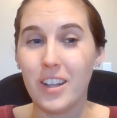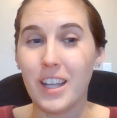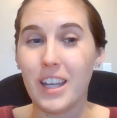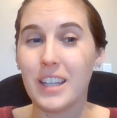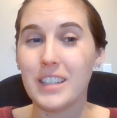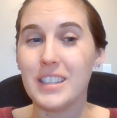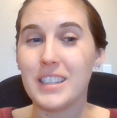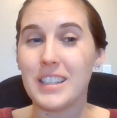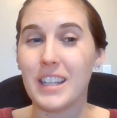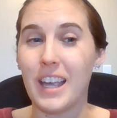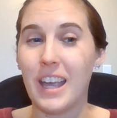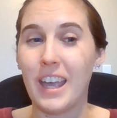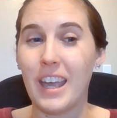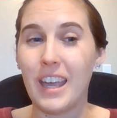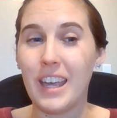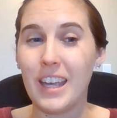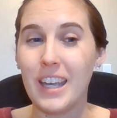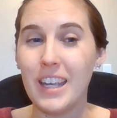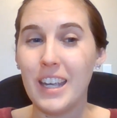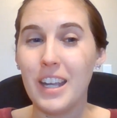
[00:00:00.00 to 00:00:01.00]
it's
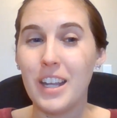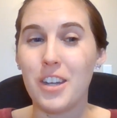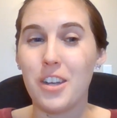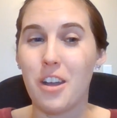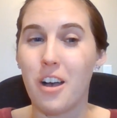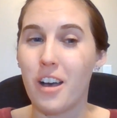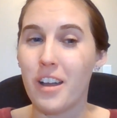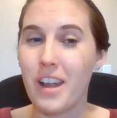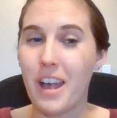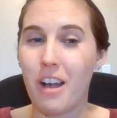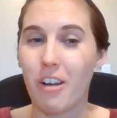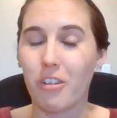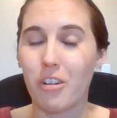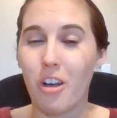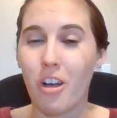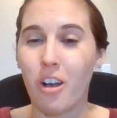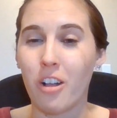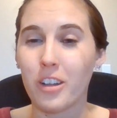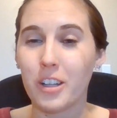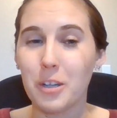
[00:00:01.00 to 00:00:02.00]
a
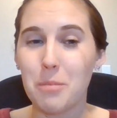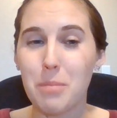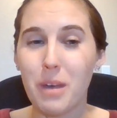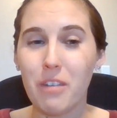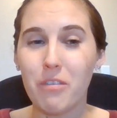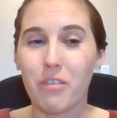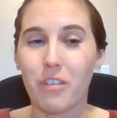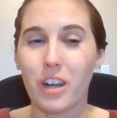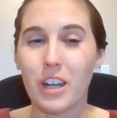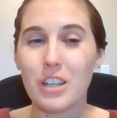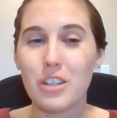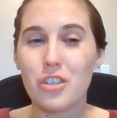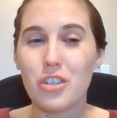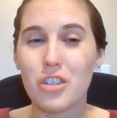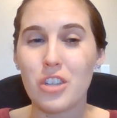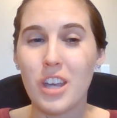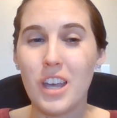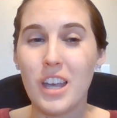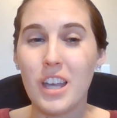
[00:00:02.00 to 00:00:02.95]
non-alcoholic beverage,